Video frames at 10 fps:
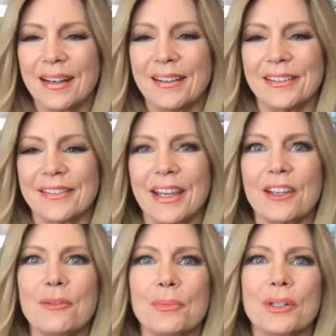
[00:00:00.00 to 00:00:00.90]
Oh,
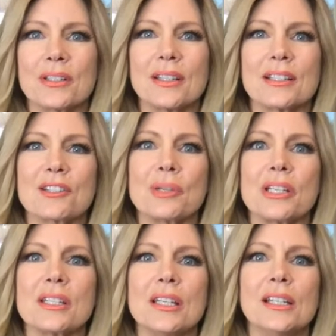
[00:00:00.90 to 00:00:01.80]
thank you, Morris. That's
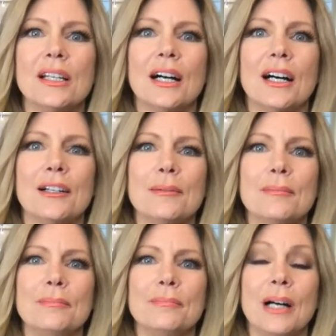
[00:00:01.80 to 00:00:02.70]
sweet.
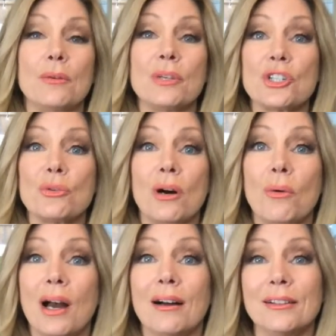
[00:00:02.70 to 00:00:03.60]
I wish you
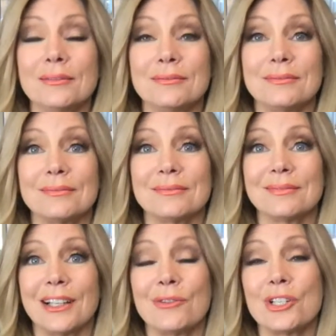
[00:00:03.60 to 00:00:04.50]
all well.
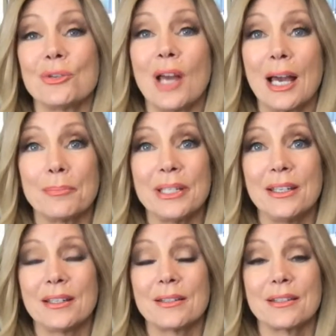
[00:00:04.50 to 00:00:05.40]
I wish you
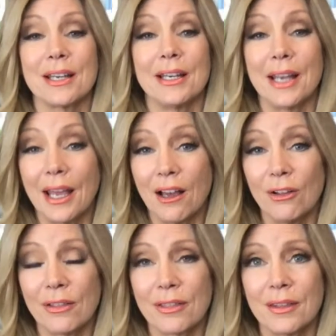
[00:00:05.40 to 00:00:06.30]
happiness and
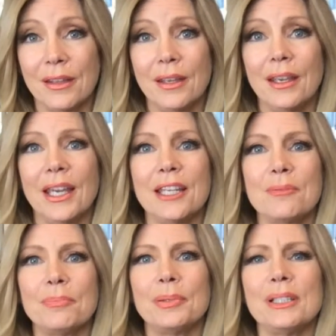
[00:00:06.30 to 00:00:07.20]
health.
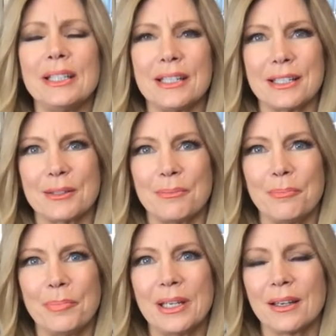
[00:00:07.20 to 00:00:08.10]
And please,
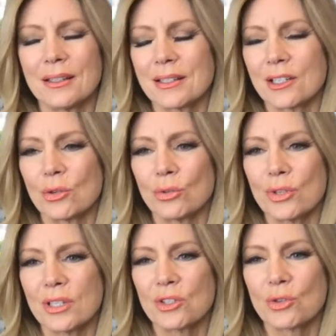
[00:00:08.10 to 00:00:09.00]
because I told
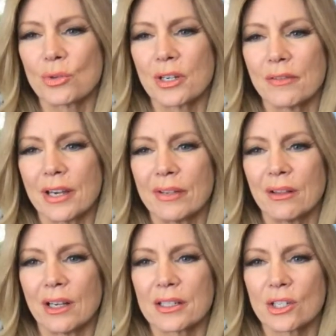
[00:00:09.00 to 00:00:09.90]
you the story of
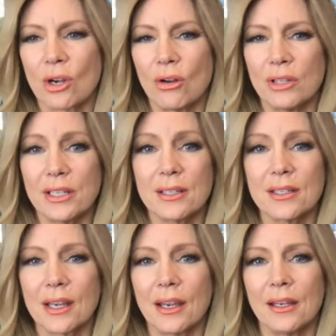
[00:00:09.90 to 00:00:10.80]
having lost a colleague
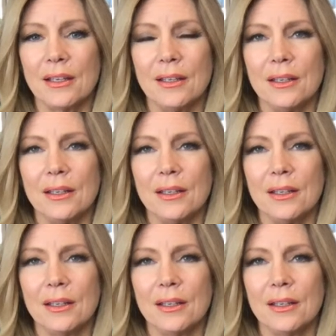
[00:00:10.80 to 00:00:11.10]
today,